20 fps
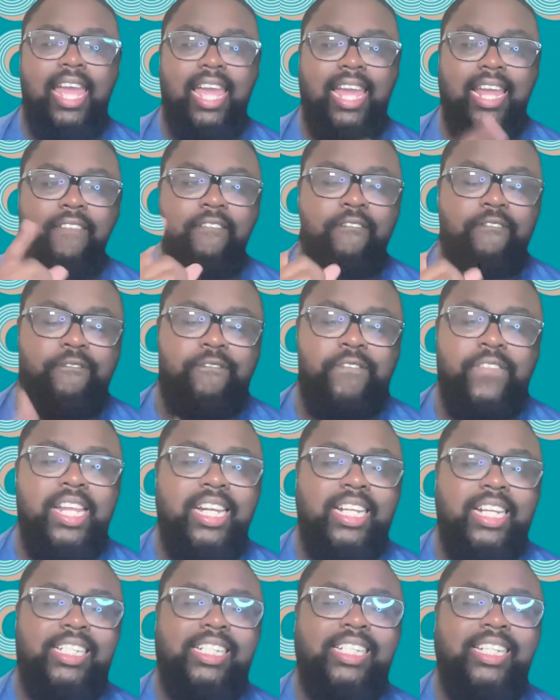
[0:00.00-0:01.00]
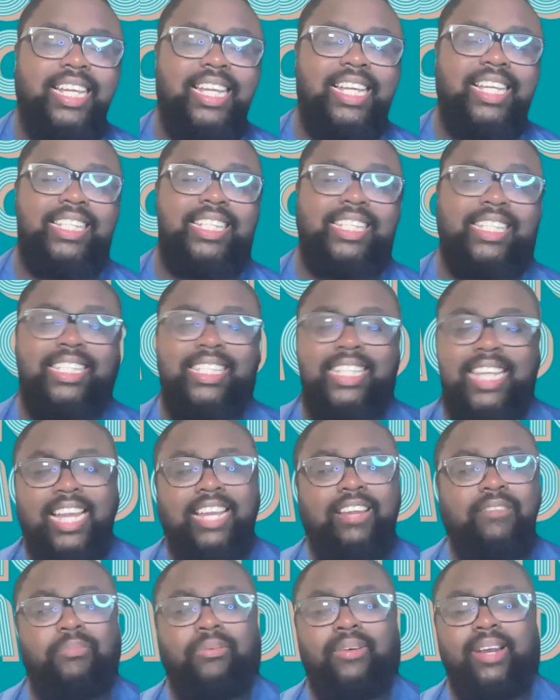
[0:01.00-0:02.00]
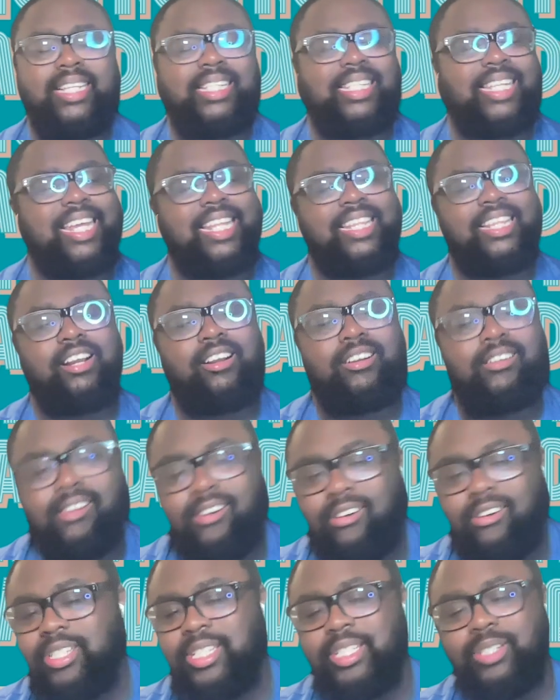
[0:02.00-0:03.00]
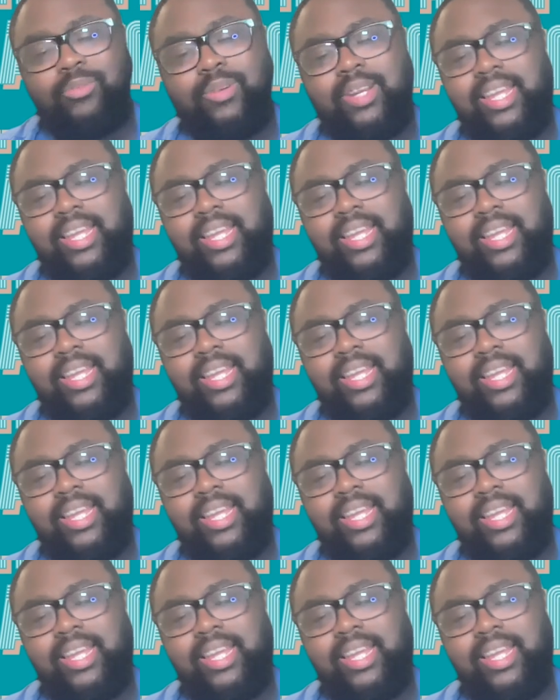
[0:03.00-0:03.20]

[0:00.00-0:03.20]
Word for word: and finished in second place in the closest.